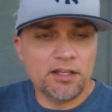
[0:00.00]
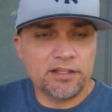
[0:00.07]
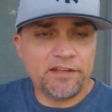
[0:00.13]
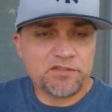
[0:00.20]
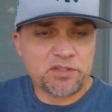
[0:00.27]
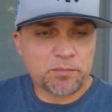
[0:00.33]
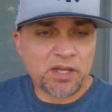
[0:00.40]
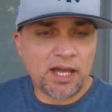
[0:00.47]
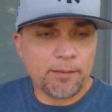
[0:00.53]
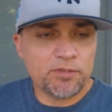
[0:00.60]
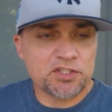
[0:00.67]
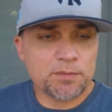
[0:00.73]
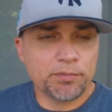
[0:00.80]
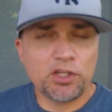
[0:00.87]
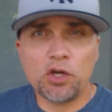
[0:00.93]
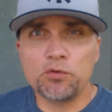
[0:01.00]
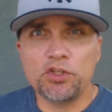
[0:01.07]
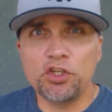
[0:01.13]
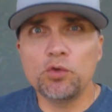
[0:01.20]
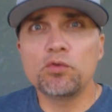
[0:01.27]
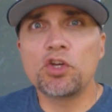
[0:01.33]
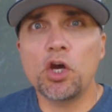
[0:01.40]
Leave some comments below. Do
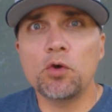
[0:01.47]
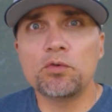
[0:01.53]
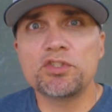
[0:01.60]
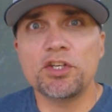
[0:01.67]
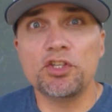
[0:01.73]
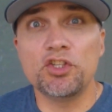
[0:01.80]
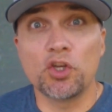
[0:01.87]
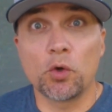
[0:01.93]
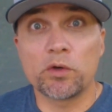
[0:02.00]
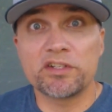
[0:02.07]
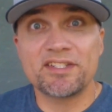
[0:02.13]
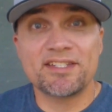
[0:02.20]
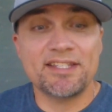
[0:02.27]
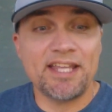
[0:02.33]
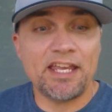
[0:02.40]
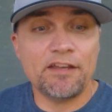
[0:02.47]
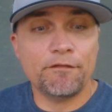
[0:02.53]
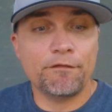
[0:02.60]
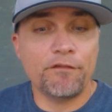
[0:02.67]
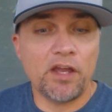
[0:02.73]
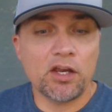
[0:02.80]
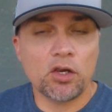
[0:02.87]
you go to your state
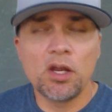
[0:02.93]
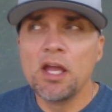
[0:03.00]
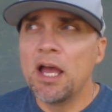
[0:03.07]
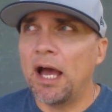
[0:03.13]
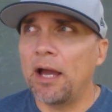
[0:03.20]
fair?